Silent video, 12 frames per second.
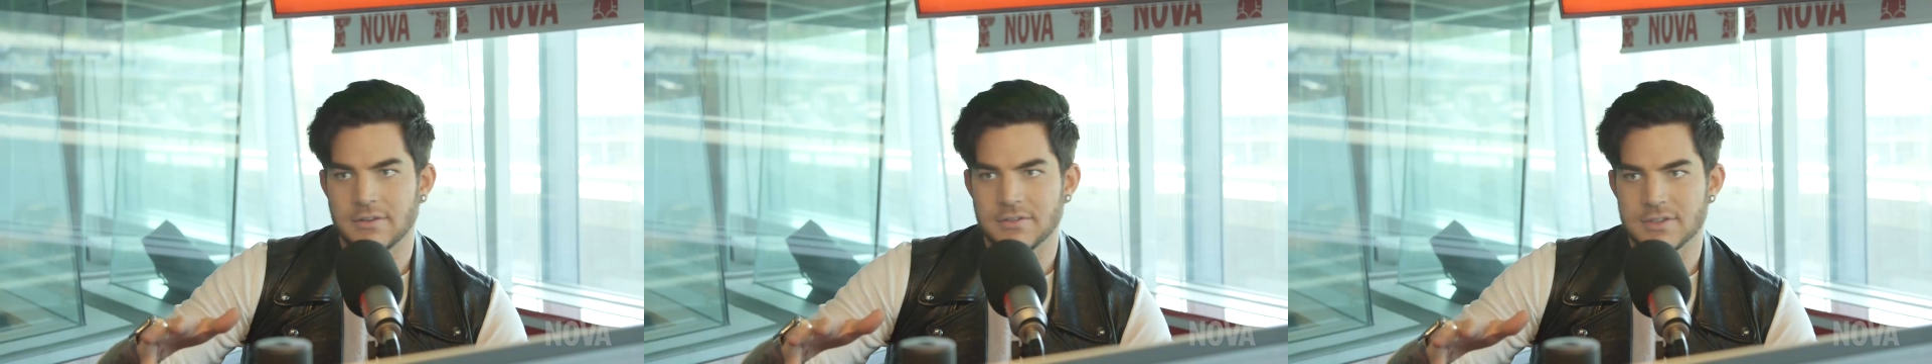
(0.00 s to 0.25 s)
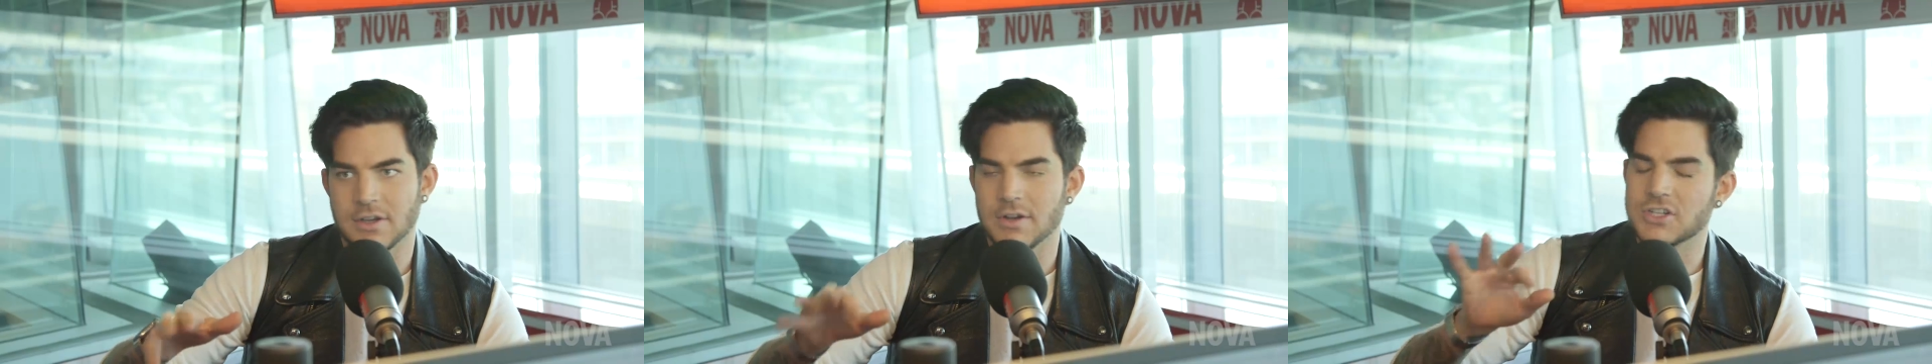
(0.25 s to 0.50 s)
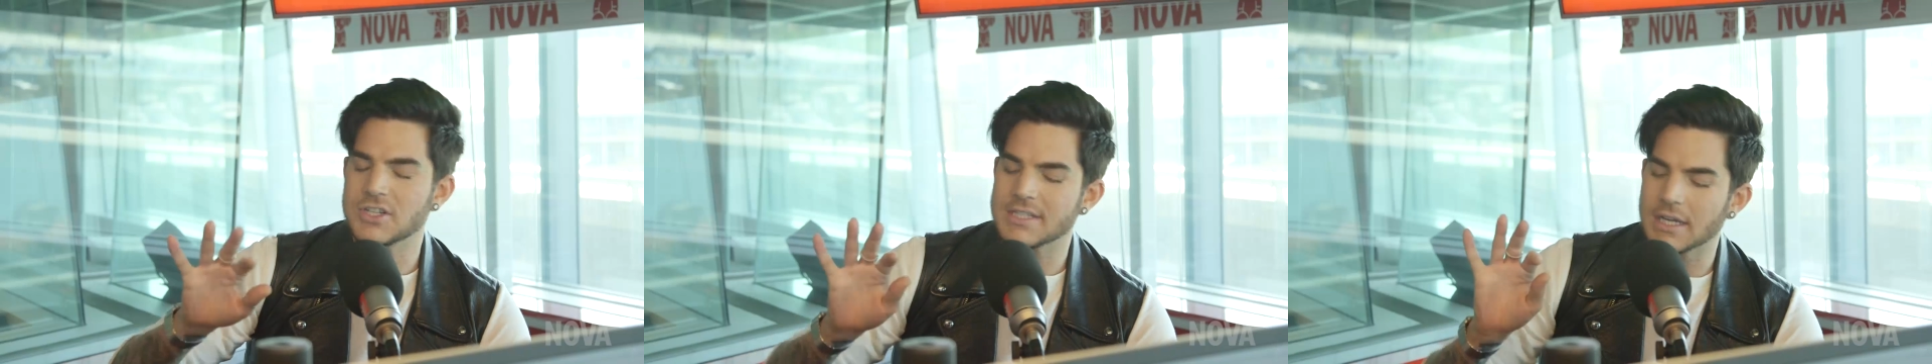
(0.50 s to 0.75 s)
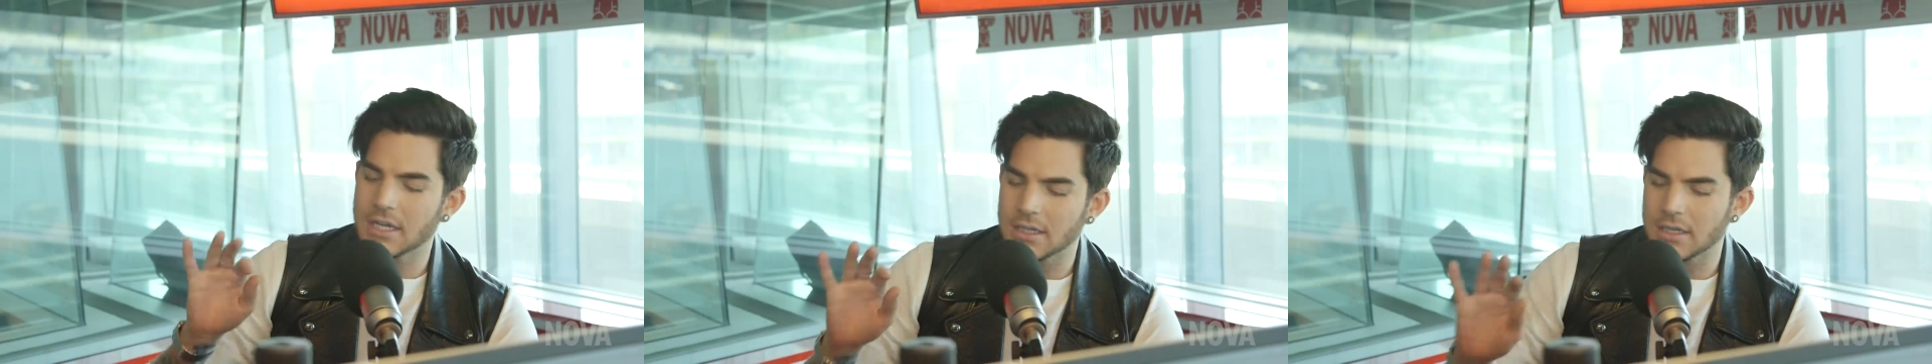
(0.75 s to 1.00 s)
Well, so it's
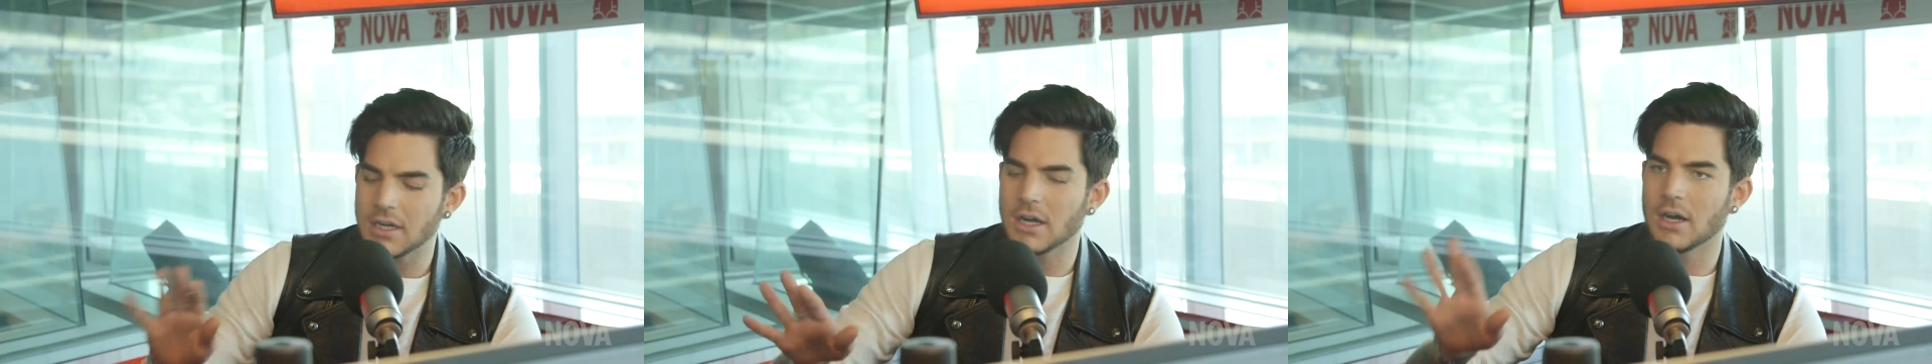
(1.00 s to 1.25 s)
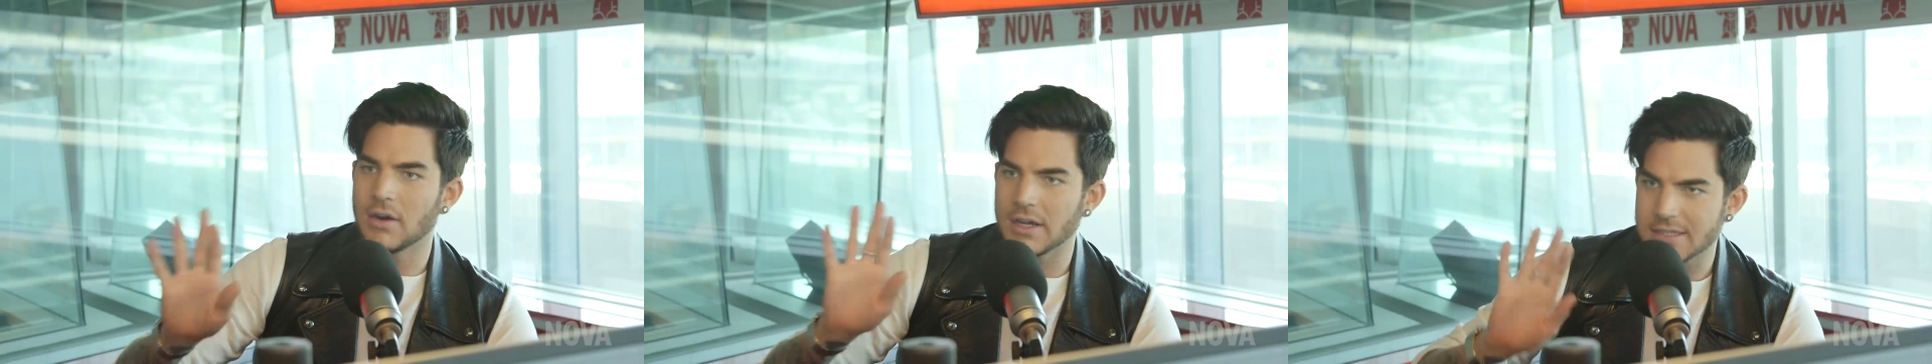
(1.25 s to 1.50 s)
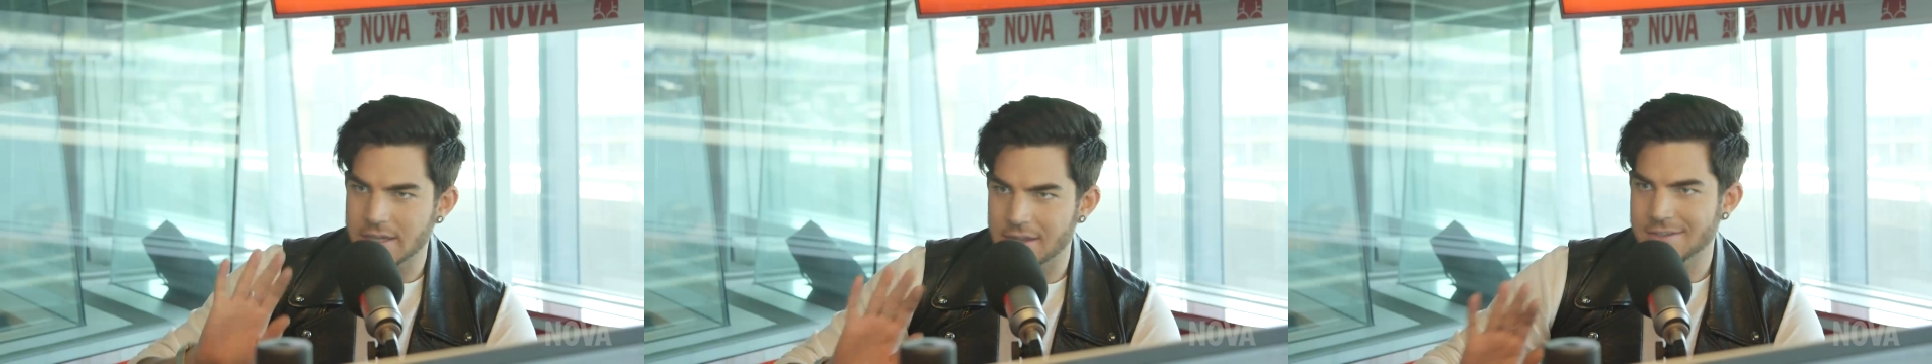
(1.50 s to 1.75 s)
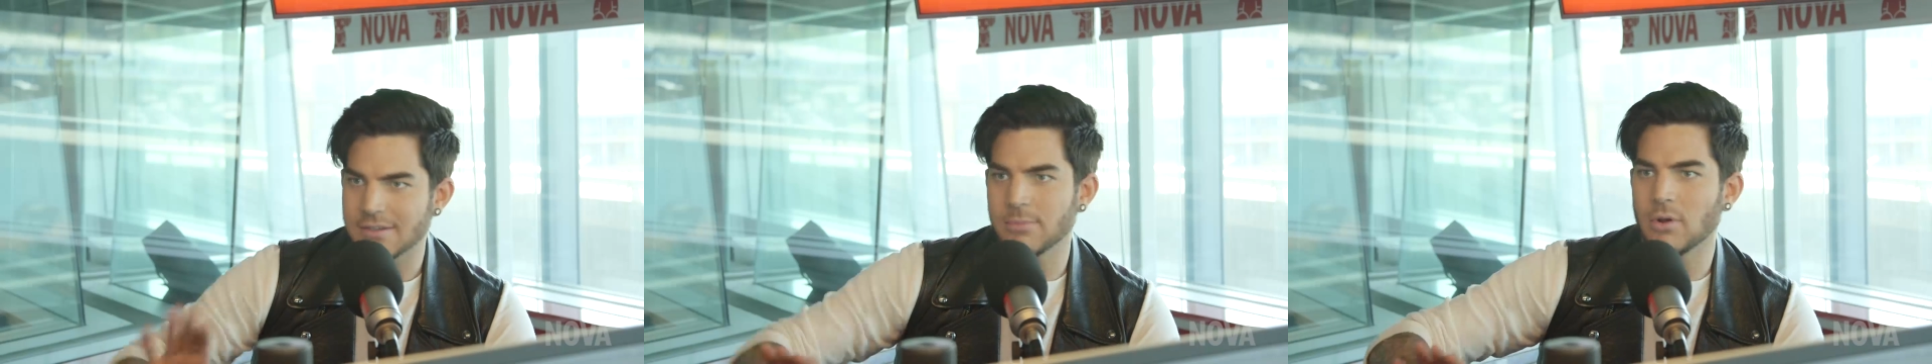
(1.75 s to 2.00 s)
just like a
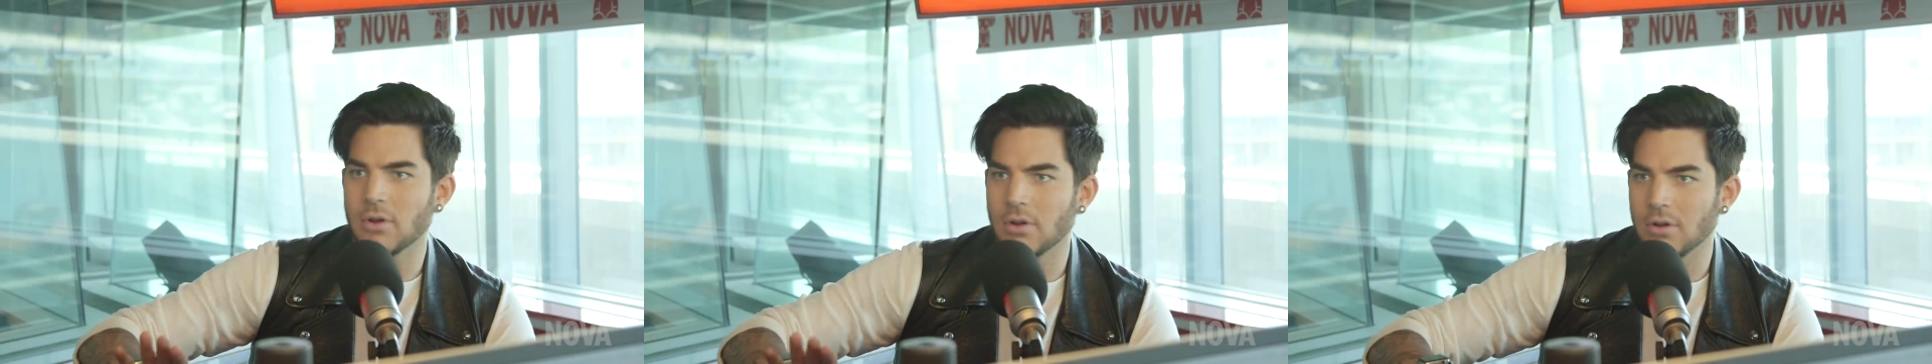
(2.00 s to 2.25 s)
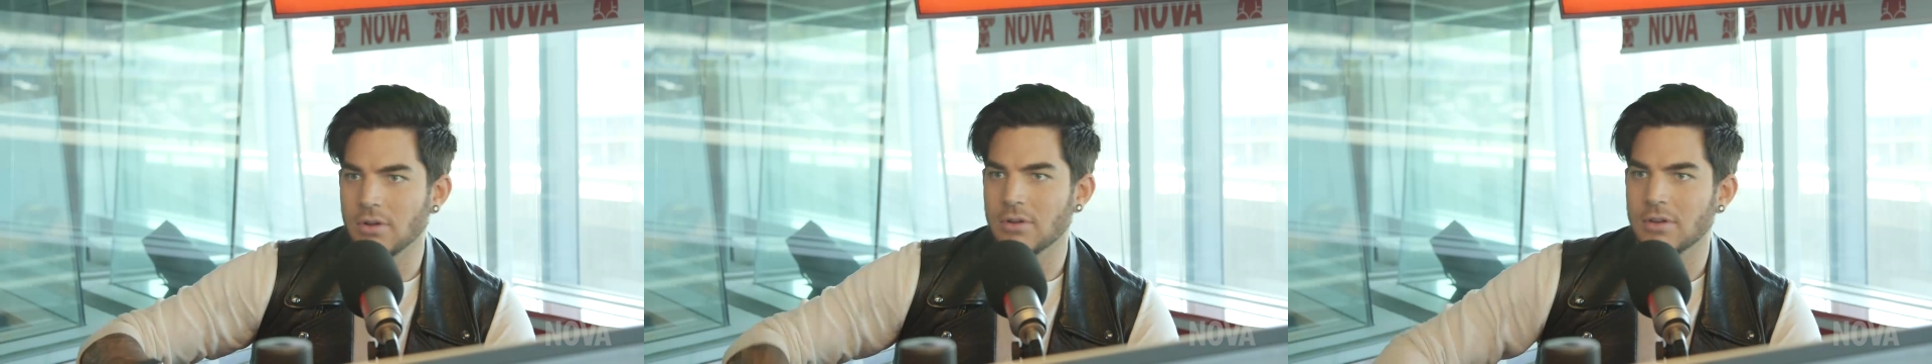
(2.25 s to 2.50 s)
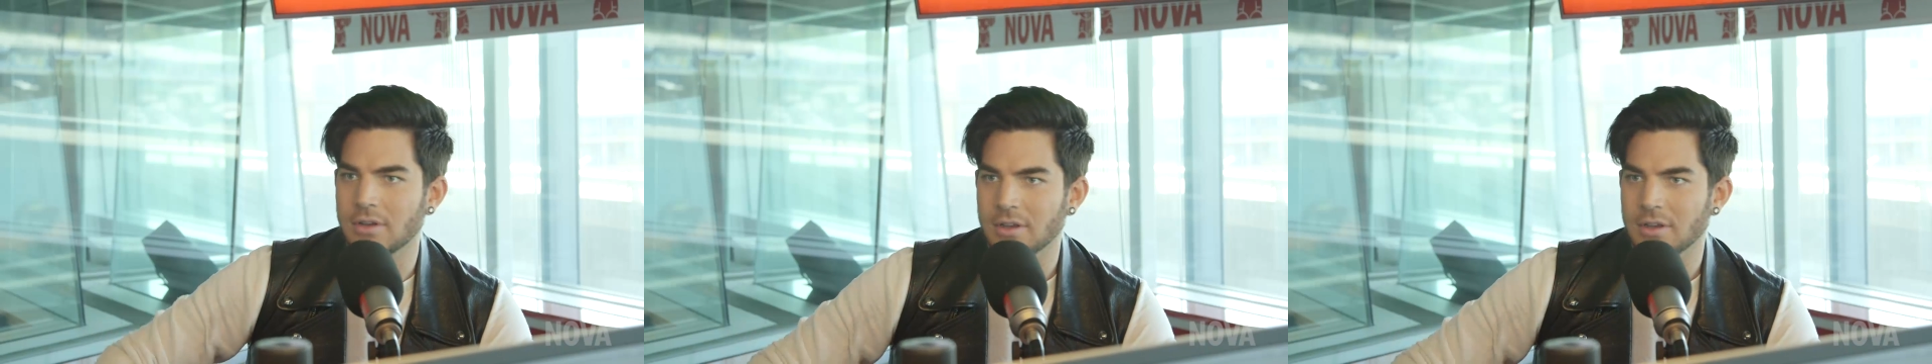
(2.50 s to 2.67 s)
sensible...